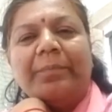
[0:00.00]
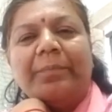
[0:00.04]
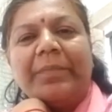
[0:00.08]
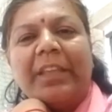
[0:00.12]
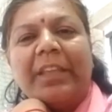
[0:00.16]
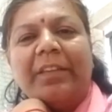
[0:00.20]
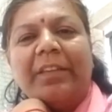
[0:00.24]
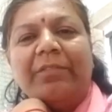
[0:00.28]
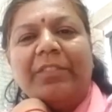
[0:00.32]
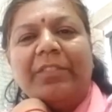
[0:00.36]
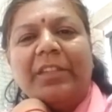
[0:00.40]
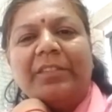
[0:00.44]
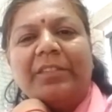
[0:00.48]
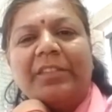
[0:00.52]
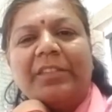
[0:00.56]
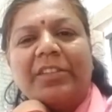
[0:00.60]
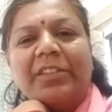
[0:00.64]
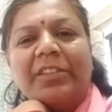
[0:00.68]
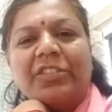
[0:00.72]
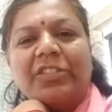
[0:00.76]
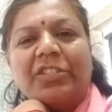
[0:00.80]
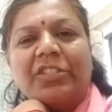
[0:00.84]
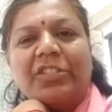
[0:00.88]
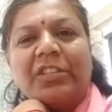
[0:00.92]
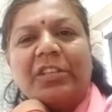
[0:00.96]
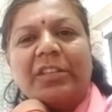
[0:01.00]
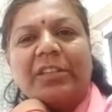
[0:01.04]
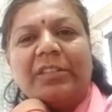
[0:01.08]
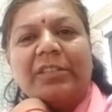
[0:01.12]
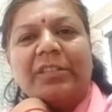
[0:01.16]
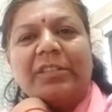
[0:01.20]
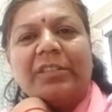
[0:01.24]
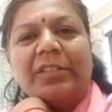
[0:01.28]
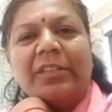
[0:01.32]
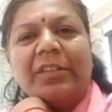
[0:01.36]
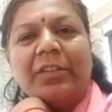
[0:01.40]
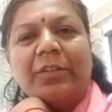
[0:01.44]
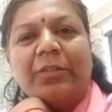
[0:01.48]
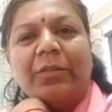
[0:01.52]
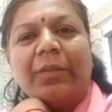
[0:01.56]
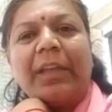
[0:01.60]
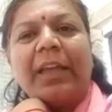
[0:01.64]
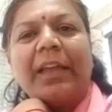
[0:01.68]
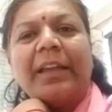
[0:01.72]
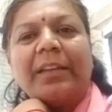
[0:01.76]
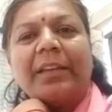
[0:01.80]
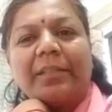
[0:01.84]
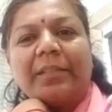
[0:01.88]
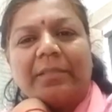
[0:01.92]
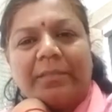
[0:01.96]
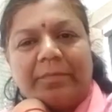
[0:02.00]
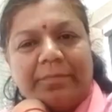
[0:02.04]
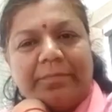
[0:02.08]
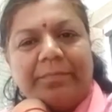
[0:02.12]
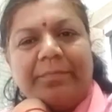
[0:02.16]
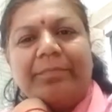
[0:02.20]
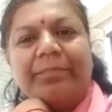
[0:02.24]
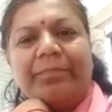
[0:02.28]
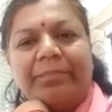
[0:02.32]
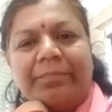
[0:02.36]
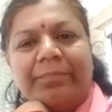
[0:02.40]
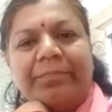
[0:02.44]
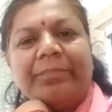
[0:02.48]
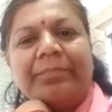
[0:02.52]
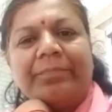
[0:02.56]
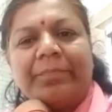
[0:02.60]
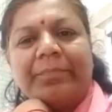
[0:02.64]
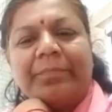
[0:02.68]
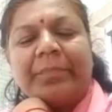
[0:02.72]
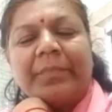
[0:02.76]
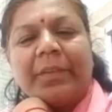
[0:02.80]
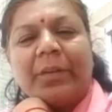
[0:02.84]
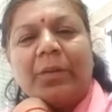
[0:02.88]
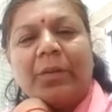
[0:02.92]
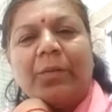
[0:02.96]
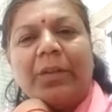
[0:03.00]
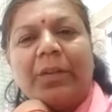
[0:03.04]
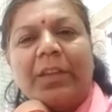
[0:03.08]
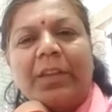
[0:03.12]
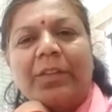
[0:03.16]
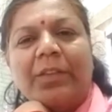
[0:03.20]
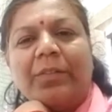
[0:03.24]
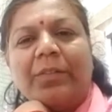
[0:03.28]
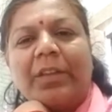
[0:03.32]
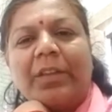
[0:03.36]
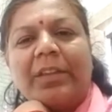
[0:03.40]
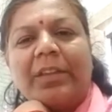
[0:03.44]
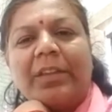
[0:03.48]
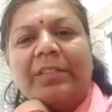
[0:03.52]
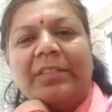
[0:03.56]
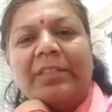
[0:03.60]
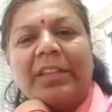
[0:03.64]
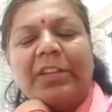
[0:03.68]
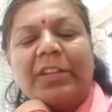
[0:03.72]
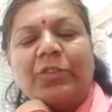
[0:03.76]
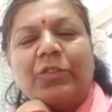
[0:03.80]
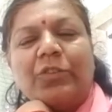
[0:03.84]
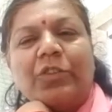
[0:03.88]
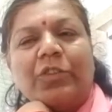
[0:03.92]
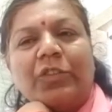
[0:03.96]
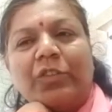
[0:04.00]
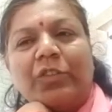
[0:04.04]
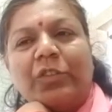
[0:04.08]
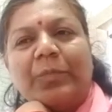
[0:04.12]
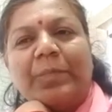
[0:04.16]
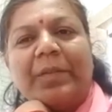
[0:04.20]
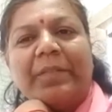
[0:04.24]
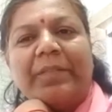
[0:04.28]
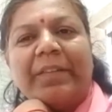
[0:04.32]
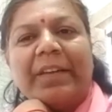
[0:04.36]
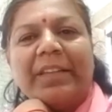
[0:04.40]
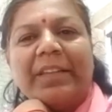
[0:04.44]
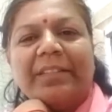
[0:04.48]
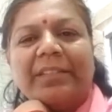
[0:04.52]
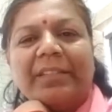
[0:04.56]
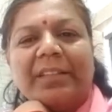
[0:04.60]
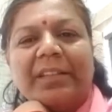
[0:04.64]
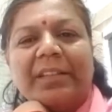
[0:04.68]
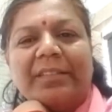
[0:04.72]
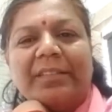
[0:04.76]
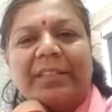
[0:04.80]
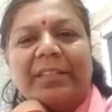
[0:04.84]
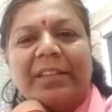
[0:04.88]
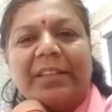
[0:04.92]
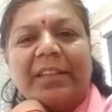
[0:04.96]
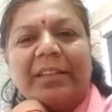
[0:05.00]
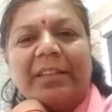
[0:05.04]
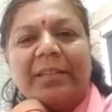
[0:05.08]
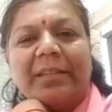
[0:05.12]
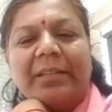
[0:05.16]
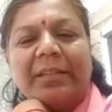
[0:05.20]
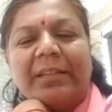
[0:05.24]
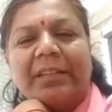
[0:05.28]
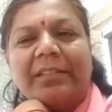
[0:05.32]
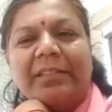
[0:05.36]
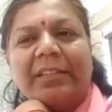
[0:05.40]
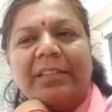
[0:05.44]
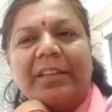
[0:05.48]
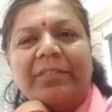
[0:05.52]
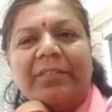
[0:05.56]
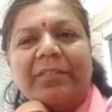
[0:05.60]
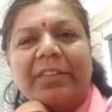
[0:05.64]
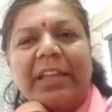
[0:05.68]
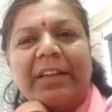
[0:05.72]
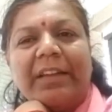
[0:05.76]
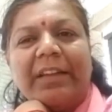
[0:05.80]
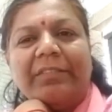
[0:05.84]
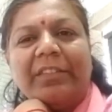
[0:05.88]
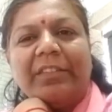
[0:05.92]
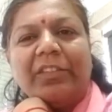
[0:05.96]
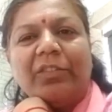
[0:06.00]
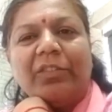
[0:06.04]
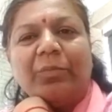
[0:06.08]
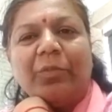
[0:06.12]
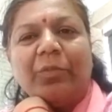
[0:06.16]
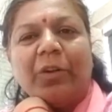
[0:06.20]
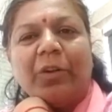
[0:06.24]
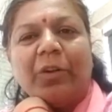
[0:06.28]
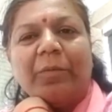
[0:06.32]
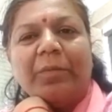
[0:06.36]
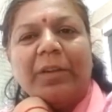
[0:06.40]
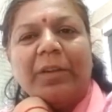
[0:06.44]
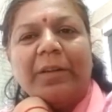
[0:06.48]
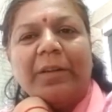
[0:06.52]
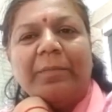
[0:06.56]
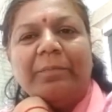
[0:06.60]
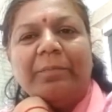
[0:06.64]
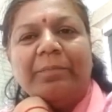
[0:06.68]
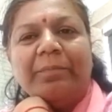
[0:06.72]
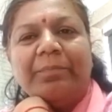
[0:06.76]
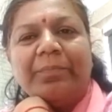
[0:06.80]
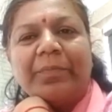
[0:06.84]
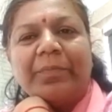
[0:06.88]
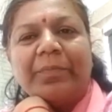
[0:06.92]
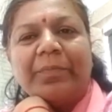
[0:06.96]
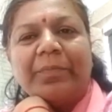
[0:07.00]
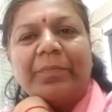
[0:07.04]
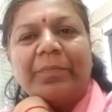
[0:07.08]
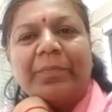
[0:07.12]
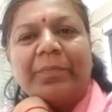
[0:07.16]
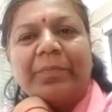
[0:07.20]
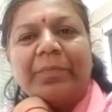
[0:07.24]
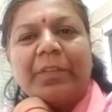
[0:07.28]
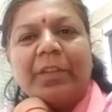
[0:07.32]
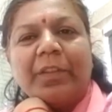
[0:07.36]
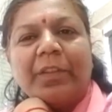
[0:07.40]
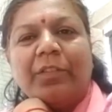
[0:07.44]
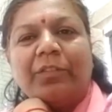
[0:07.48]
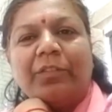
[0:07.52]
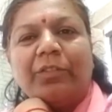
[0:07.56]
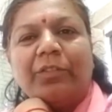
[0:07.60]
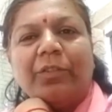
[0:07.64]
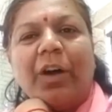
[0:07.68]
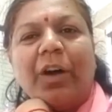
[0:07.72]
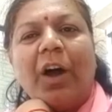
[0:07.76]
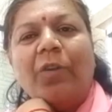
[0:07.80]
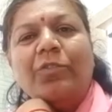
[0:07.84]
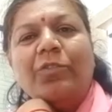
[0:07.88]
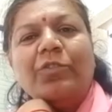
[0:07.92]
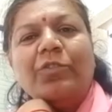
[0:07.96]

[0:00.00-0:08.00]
give the suggestions. You can, okay, you can say to your supervisor, say, sir, we have this problem. So how you